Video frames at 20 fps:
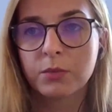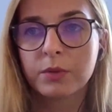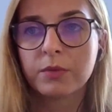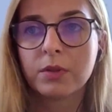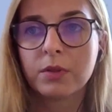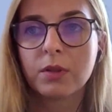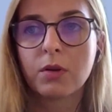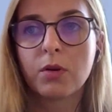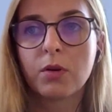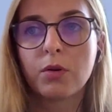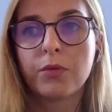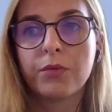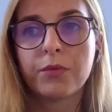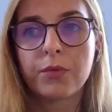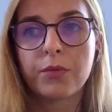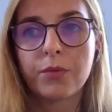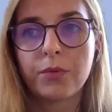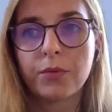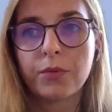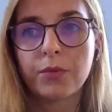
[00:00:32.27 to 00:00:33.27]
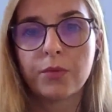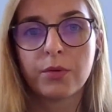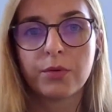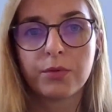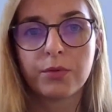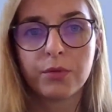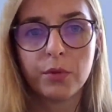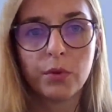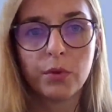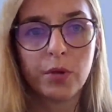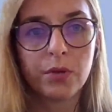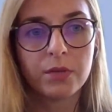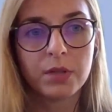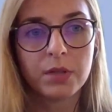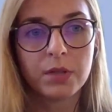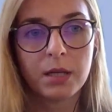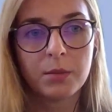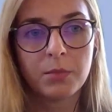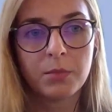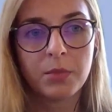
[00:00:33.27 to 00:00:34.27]
We will go through a few of
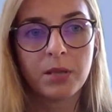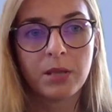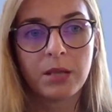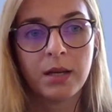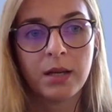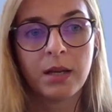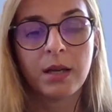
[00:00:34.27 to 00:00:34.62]
them,